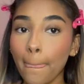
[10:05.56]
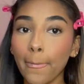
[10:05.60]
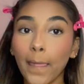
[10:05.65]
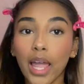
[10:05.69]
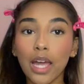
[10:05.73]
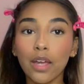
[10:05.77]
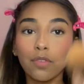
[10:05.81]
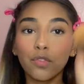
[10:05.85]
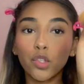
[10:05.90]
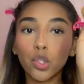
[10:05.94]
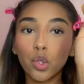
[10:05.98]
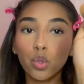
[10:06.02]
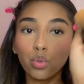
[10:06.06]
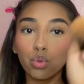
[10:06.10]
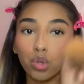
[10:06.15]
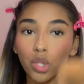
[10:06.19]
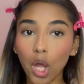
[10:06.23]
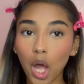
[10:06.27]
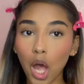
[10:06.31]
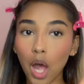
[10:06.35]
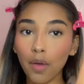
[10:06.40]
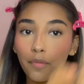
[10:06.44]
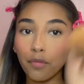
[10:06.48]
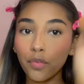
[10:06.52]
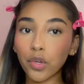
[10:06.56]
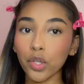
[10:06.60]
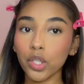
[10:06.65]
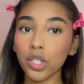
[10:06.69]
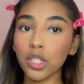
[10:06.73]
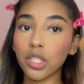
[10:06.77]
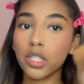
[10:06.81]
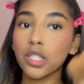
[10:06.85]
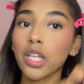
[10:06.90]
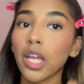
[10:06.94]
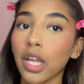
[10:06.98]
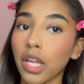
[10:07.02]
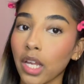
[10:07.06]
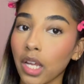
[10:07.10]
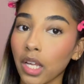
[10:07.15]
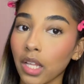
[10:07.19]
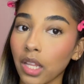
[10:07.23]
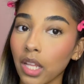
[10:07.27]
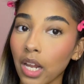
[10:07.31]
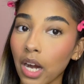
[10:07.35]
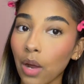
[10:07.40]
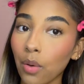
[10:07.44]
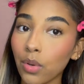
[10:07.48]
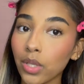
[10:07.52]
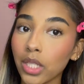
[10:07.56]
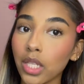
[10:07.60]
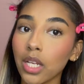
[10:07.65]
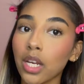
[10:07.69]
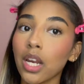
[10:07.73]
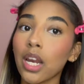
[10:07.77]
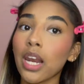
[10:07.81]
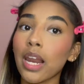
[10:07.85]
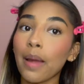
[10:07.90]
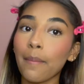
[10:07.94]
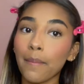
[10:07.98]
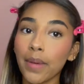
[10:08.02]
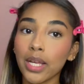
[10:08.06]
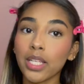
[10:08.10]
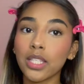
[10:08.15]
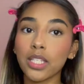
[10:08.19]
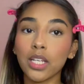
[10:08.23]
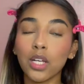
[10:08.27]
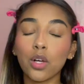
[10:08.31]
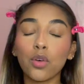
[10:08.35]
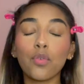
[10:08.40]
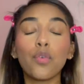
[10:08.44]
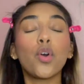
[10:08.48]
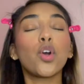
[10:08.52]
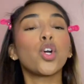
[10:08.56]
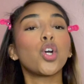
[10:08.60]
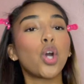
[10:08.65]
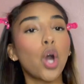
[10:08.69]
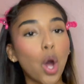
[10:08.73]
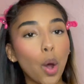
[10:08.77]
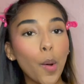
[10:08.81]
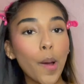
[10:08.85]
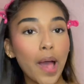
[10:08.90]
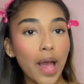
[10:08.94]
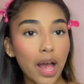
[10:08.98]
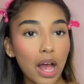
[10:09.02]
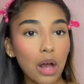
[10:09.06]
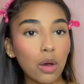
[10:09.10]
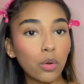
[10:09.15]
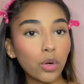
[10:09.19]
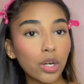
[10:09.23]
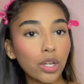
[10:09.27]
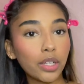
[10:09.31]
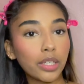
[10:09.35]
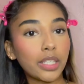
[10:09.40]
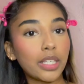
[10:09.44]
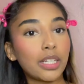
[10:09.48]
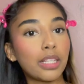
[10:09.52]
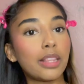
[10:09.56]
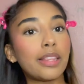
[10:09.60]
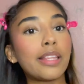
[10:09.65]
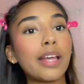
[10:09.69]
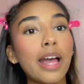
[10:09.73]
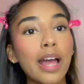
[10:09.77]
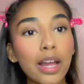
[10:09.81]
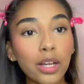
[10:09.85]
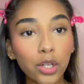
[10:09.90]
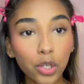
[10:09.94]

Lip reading: If you thought for a second that I was gonna let myself go out looking that